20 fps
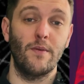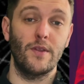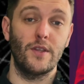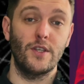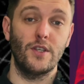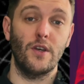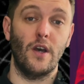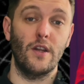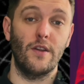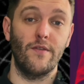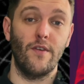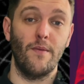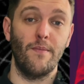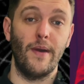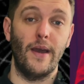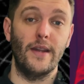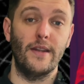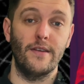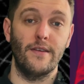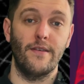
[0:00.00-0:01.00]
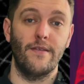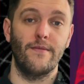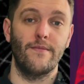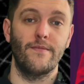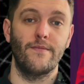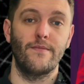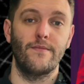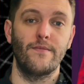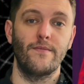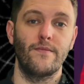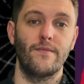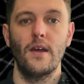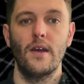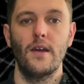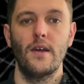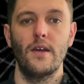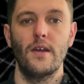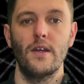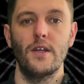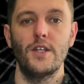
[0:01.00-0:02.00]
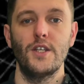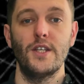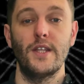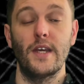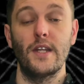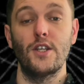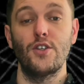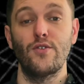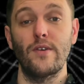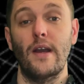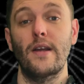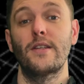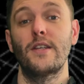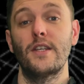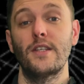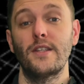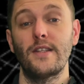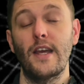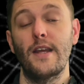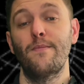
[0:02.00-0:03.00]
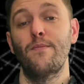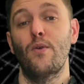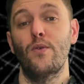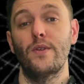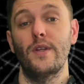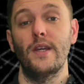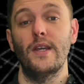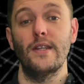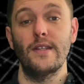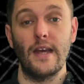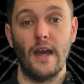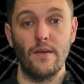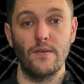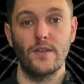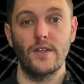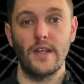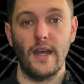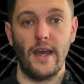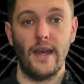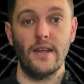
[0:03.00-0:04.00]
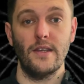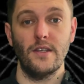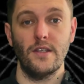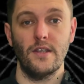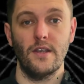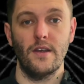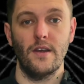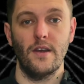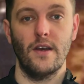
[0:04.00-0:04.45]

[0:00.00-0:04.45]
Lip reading: by the side of her bed. She then dragged his dead body downstairs,